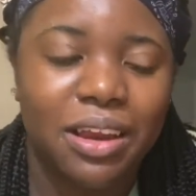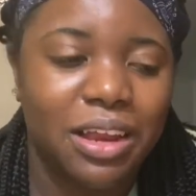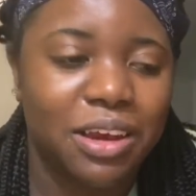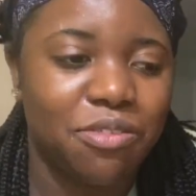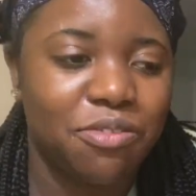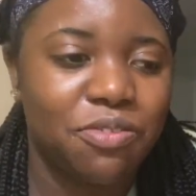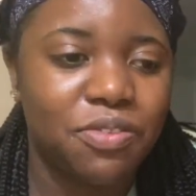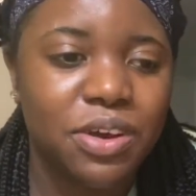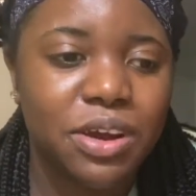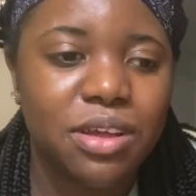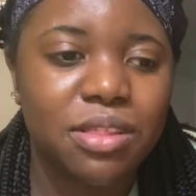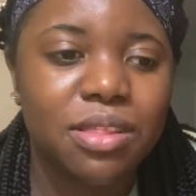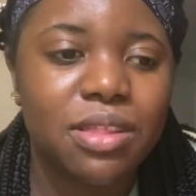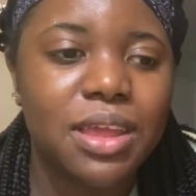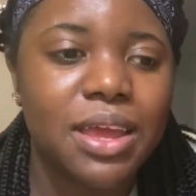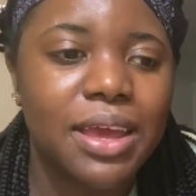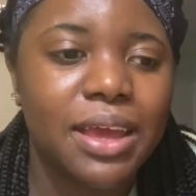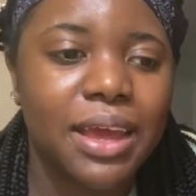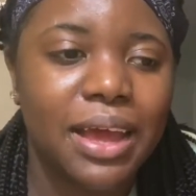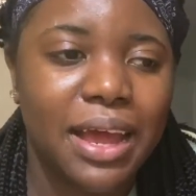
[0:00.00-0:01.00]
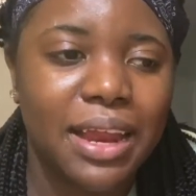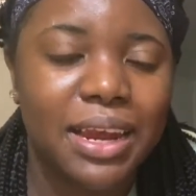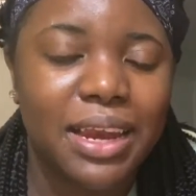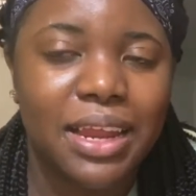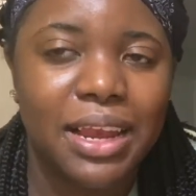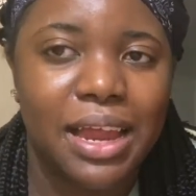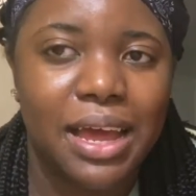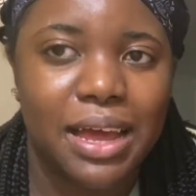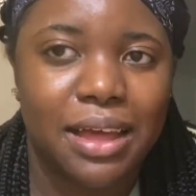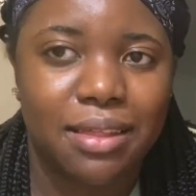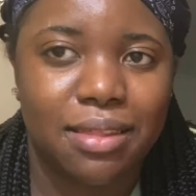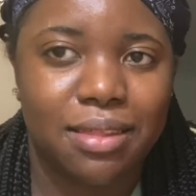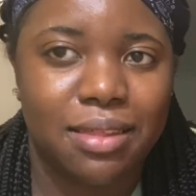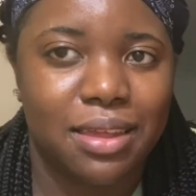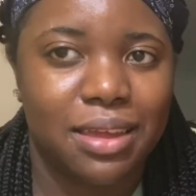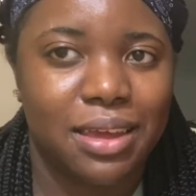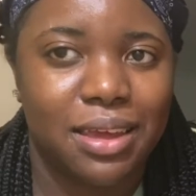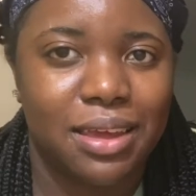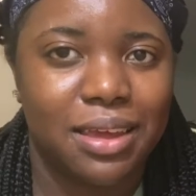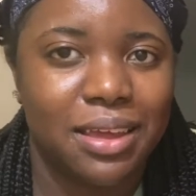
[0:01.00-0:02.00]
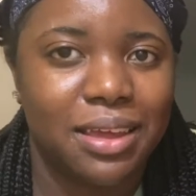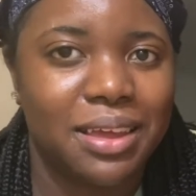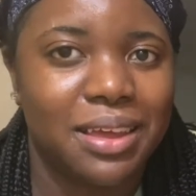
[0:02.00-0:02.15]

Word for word: the first day and the last day.